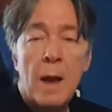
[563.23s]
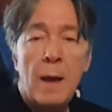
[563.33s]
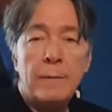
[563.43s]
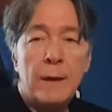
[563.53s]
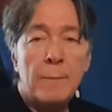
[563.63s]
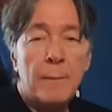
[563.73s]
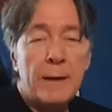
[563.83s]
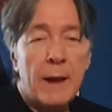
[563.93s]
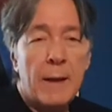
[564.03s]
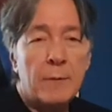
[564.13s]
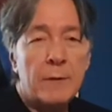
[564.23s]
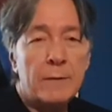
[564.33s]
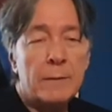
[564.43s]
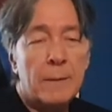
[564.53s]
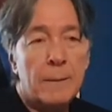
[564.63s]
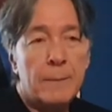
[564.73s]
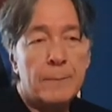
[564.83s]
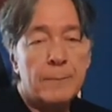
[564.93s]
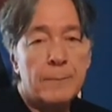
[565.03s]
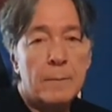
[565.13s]
I set up my cameras
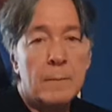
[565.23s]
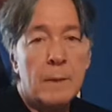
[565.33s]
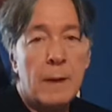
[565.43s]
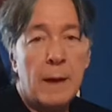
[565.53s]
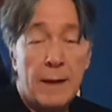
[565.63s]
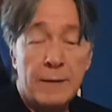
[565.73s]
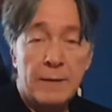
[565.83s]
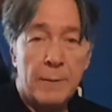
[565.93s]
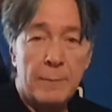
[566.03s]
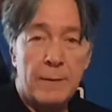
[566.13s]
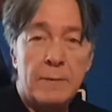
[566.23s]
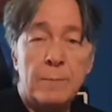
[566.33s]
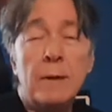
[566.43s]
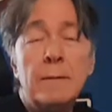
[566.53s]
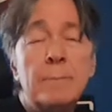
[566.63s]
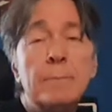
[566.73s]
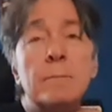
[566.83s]
and I set up this one